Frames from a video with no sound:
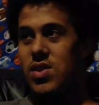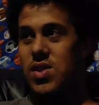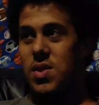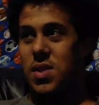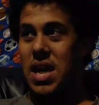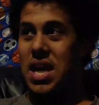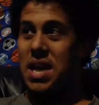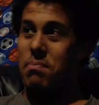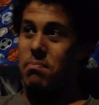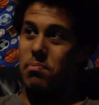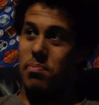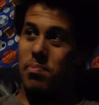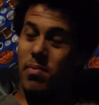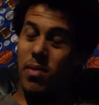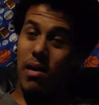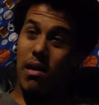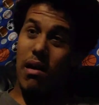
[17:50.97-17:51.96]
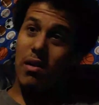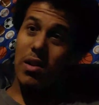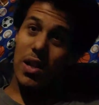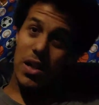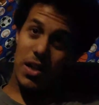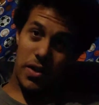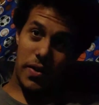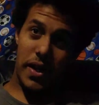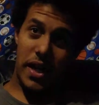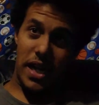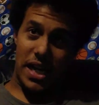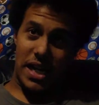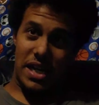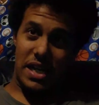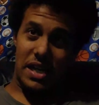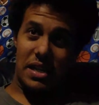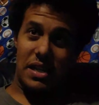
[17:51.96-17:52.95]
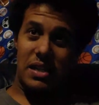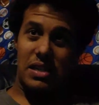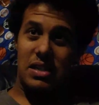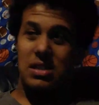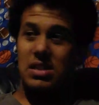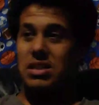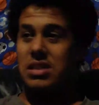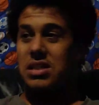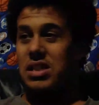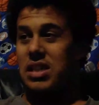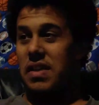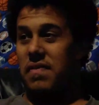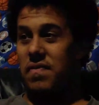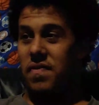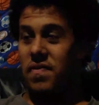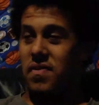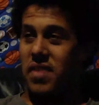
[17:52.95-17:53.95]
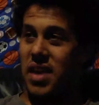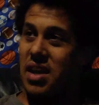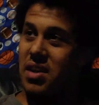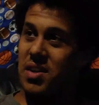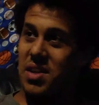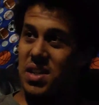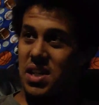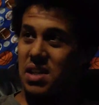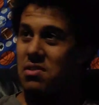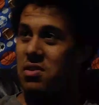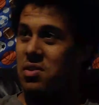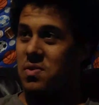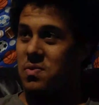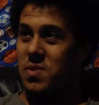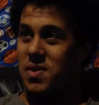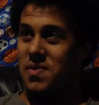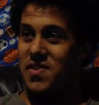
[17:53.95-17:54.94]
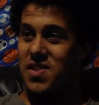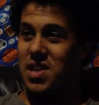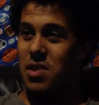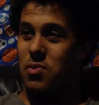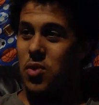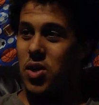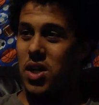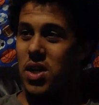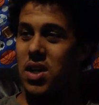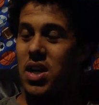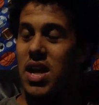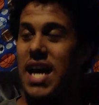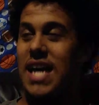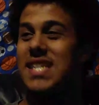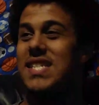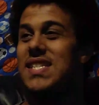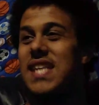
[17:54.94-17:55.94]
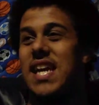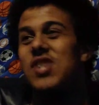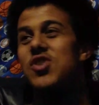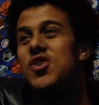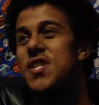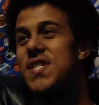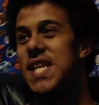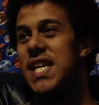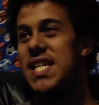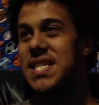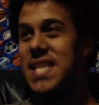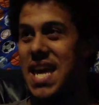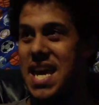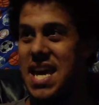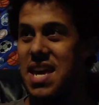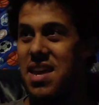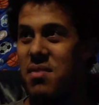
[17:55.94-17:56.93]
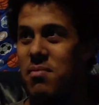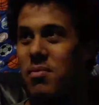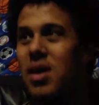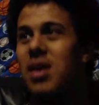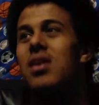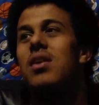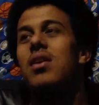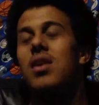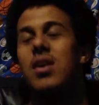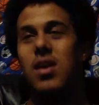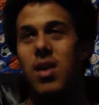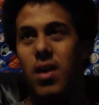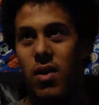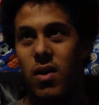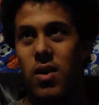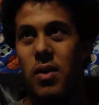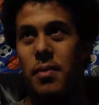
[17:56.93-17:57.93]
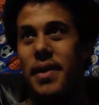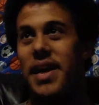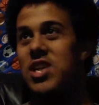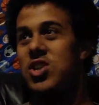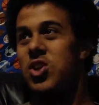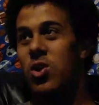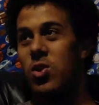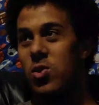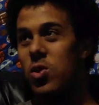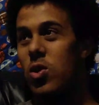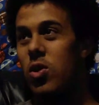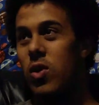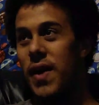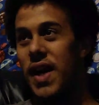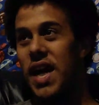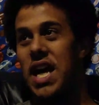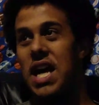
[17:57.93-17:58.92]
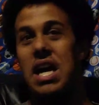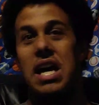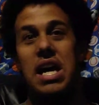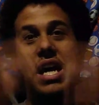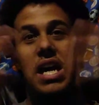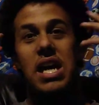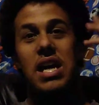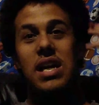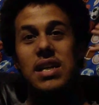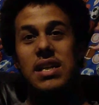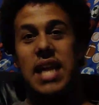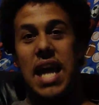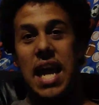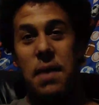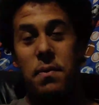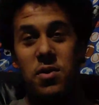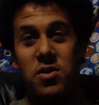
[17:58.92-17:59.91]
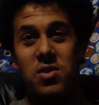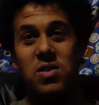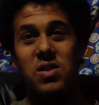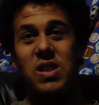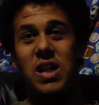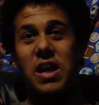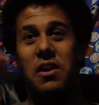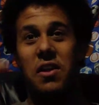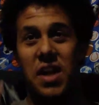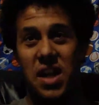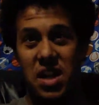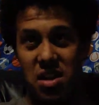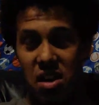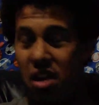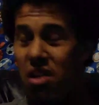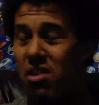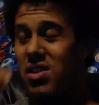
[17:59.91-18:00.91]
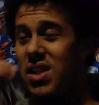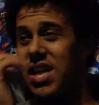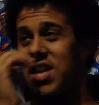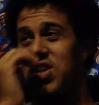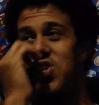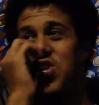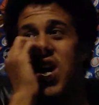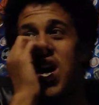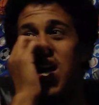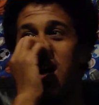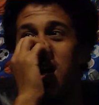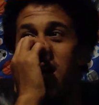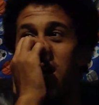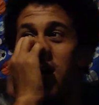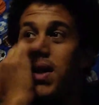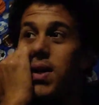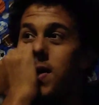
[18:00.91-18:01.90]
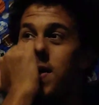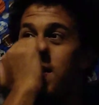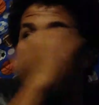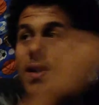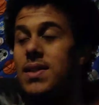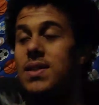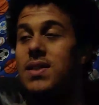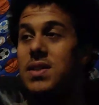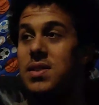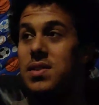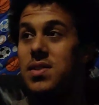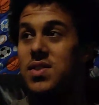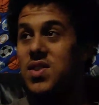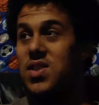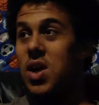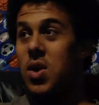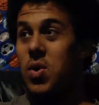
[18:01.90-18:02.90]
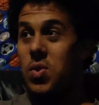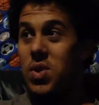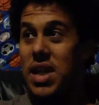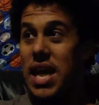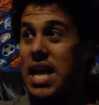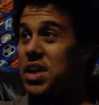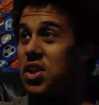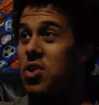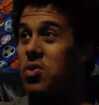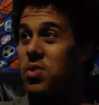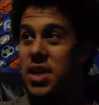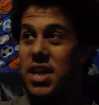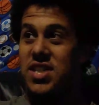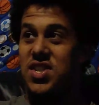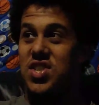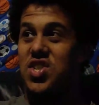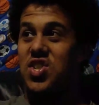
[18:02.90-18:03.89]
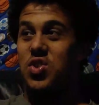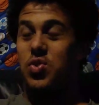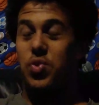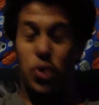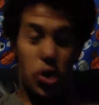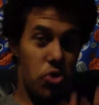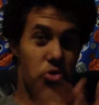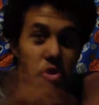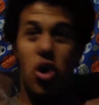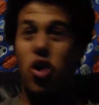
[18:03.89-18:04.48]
So they all agreed if they're dealing with someone as dangerous as him or Major Glory, they will literally call each other so they don't get screwed